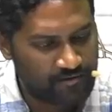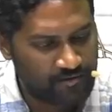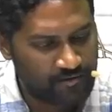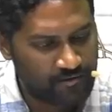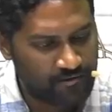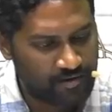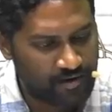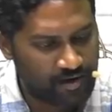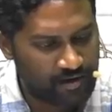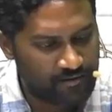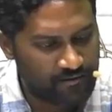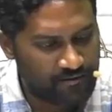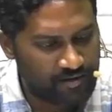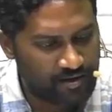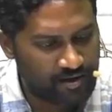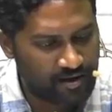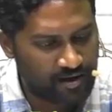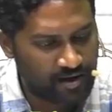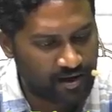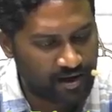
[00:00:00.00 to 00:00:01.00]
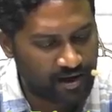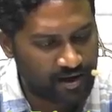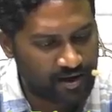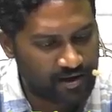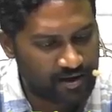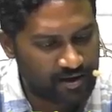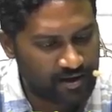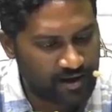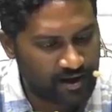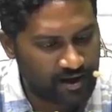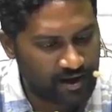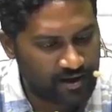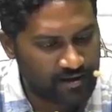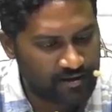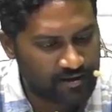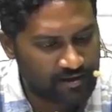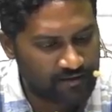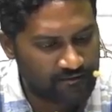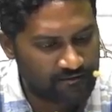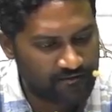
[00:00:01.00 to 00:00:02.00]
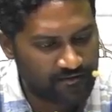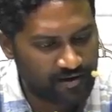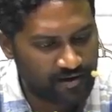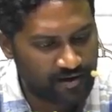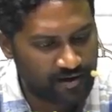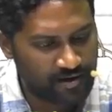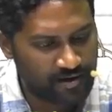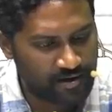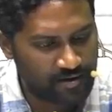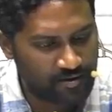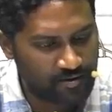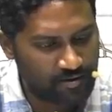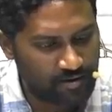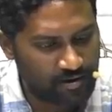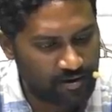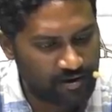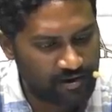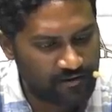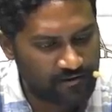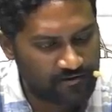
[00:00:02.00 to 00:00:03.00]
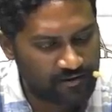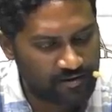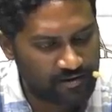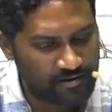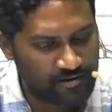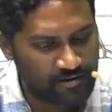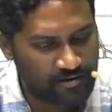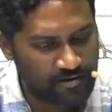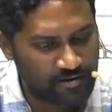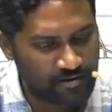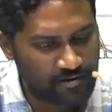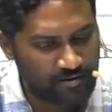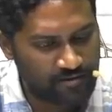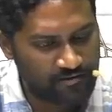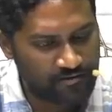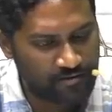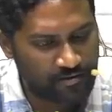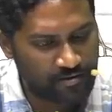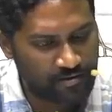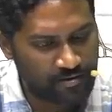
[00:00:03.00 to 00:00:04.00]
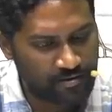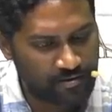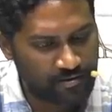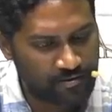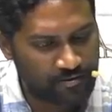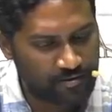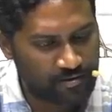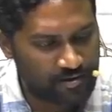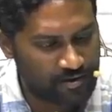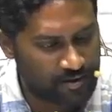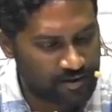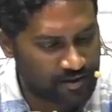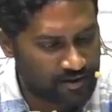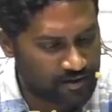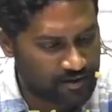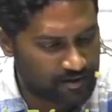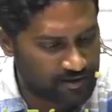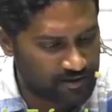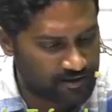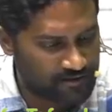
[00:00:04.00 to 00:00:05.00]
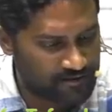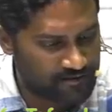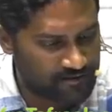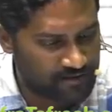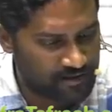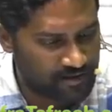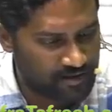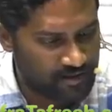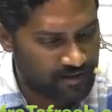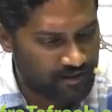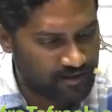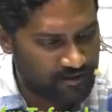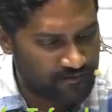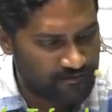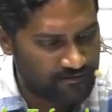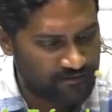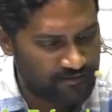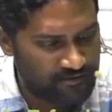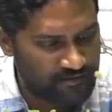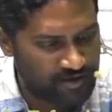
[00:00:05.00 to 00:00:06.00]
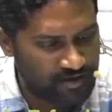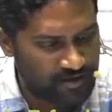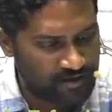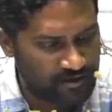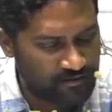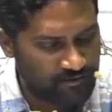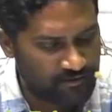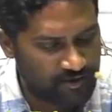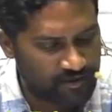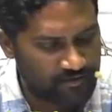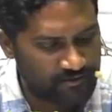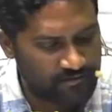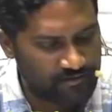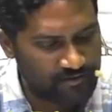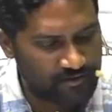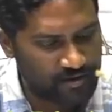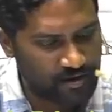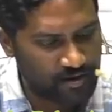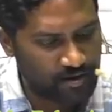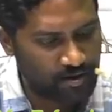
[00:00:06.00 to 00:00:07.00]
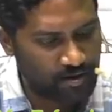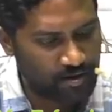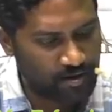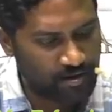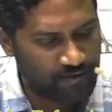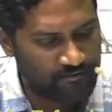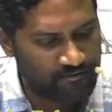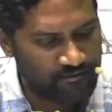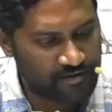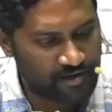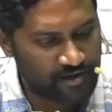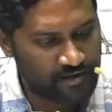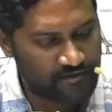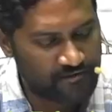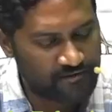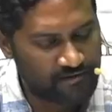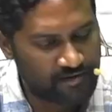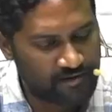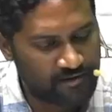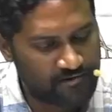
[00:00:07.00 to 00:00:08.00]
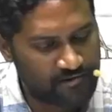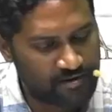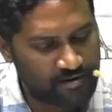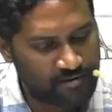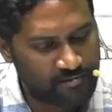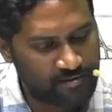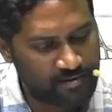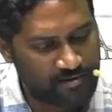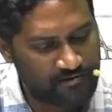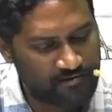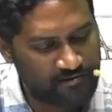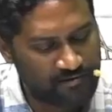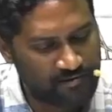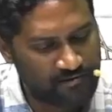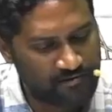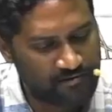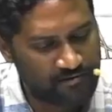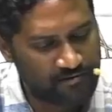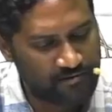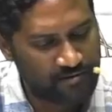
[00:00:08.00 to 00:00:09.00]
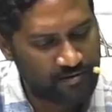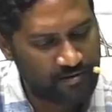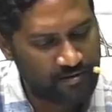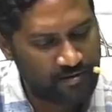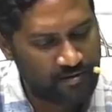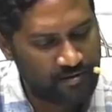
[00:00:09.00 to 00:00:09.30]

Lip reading: So why we are adding antifungal called as itraconazole? To decrease frequency of exacerbations.